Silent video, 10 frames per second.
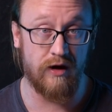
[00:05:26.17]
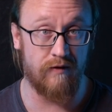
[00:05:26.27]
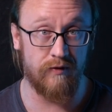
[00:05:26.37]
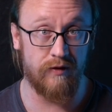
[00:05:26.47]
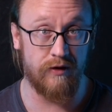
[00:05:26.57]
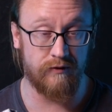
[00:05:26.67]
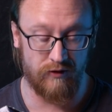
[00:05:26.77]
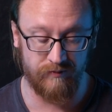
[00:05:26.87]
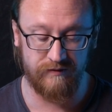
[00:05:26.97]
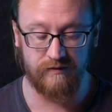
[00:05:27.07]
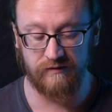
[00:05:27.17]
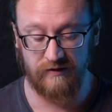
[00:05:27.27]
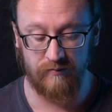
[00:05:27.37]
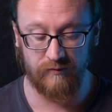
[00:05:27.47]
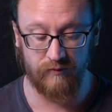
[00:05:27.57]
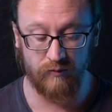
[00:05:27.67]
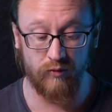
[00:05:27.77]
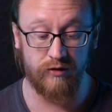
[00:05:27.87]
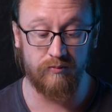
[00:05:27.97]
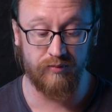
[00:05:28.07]
cover the tops of the steps with
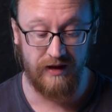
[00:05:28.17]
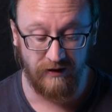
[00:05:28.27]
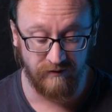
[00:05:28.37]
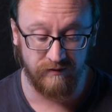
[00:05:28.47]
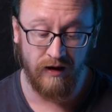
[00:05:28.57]
wooden planks